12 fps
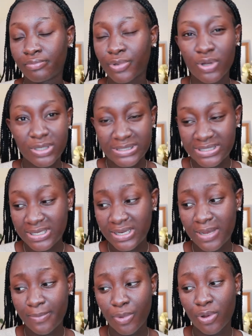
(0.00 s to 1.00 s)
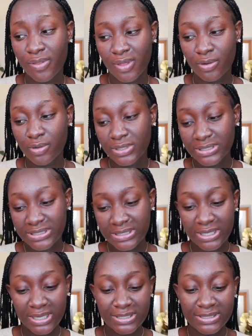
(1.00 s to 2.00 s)
concealer, more than
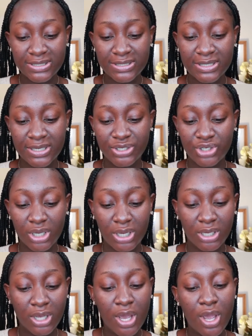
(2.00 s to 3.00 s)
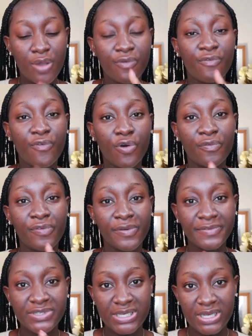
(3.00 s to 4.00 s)
concealer. This is in the shade
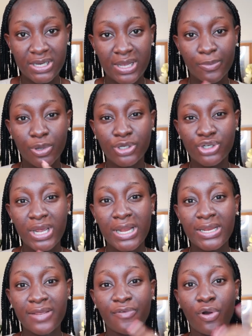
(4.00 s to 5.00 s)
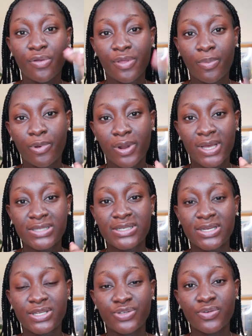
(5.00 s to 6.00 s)
415. I'm gonna try and leave all the products
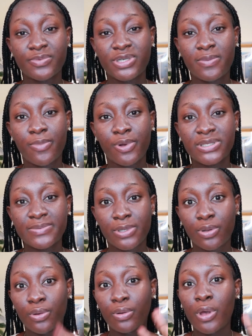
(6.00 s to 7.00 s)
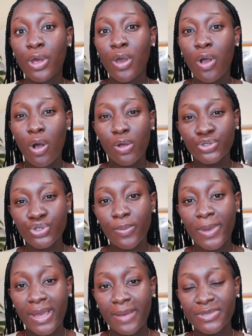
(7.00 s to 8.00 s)
in the description box below. Also,
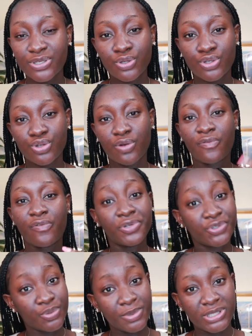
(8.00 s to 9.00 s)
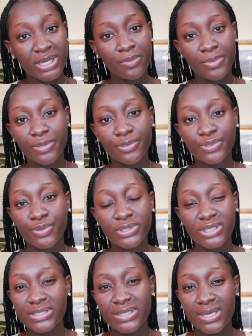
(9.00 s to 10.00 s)
my Amazon storefronts will be down below, so
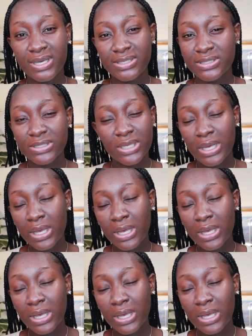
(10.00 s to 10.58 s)
just in case